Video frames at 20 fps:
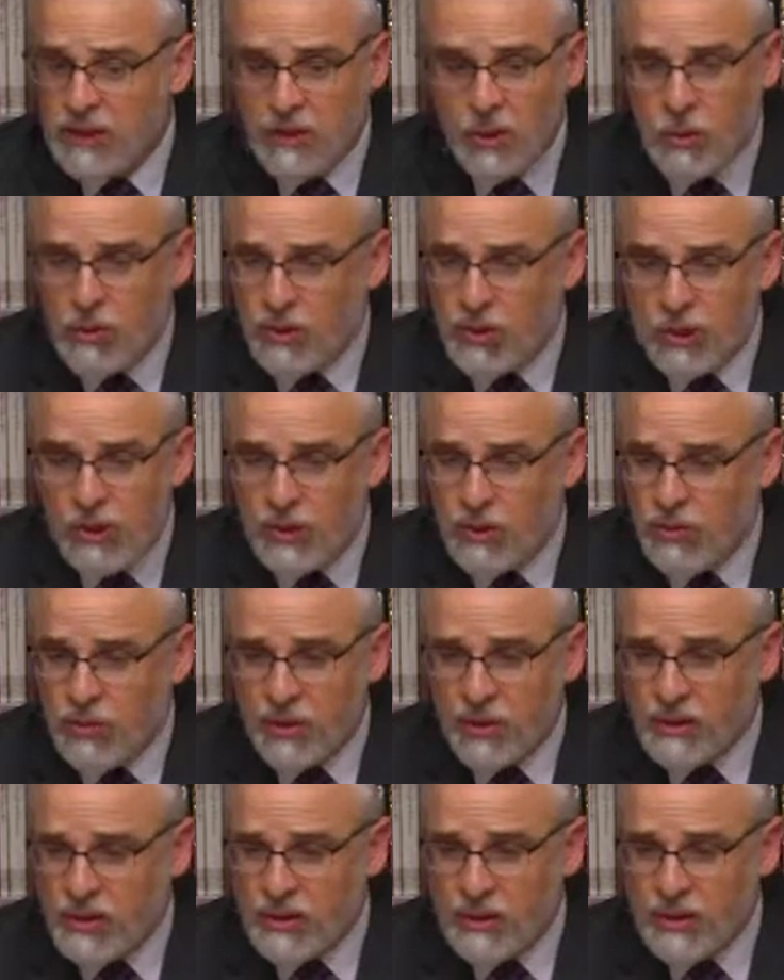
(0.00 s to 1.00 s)
don't think
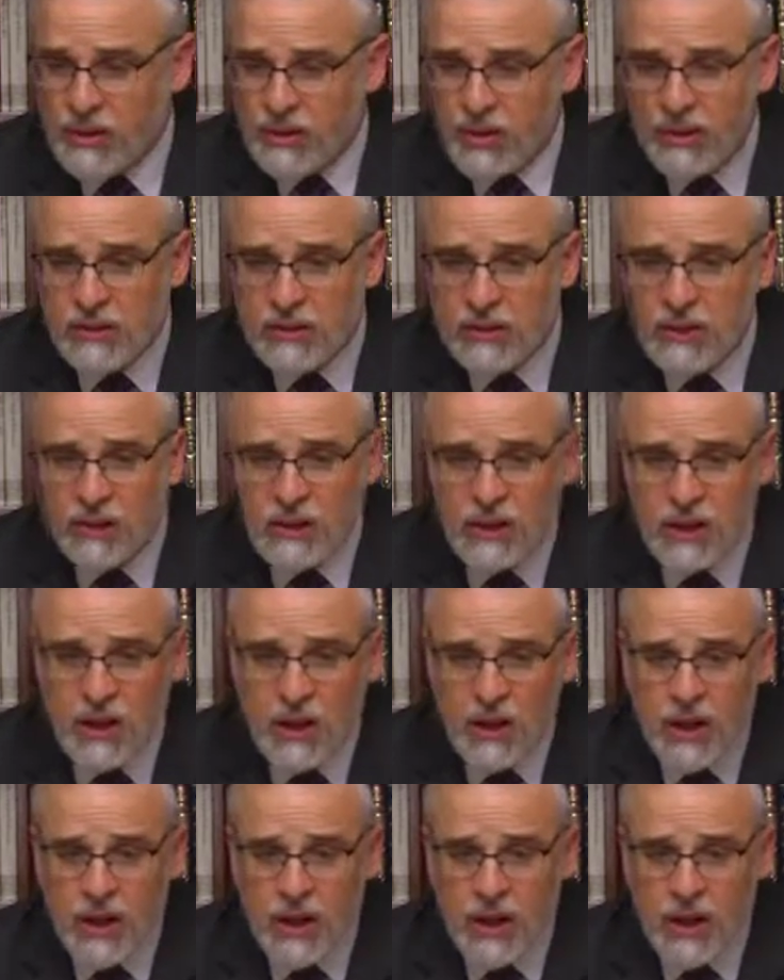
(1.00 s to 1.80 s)
really contested,